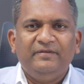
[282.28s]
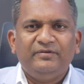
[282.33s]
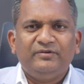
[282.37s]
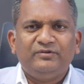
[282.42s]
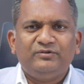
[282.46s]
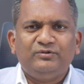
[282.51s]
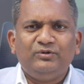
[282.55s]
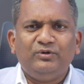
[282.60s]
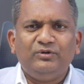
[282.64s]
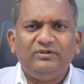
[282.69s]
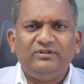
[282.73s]

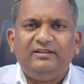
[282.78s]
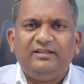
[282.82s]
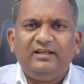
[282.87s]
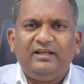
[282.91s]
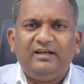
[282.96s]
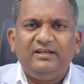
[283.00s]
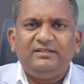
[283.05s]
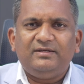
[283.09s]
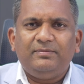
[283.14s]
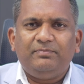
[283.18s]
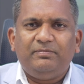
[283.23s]
So there
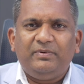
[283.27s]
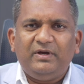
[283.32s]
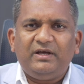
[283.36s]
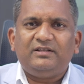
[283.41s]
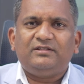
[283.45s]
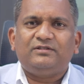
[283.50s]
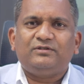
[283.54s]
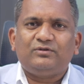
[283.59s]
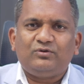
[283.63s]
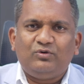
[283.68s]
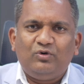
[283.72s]
is a big
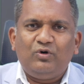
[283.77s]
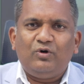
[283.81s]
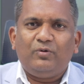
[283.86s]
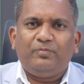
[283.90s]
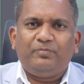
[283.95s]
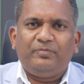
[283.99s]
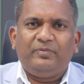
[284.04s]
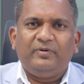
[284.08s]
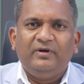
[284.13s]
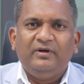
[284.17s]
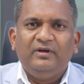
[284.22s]

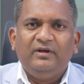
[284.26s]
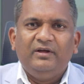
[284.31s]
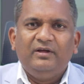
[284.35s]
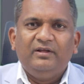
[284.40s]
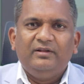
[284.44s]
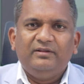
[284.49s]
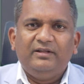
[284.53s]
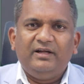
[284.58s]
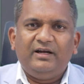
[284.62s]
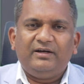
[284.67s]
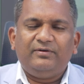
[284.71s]
scope
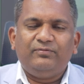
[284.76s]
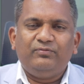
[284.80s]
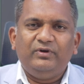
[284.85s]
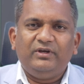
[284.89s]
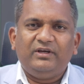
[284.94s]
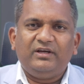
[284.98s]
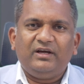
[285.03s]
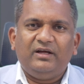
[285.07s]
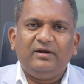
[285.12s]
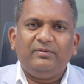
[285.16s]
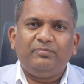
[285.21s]
that we
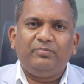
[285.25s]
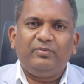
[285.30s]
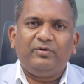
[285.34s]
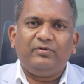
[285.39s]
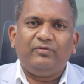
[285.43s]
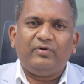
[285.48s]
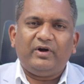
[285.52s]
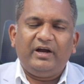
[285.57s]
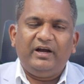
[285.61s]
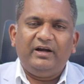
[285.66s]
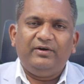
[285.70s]
can
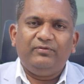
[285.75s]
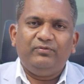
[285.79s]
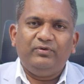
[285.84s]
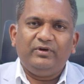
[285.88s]
provide,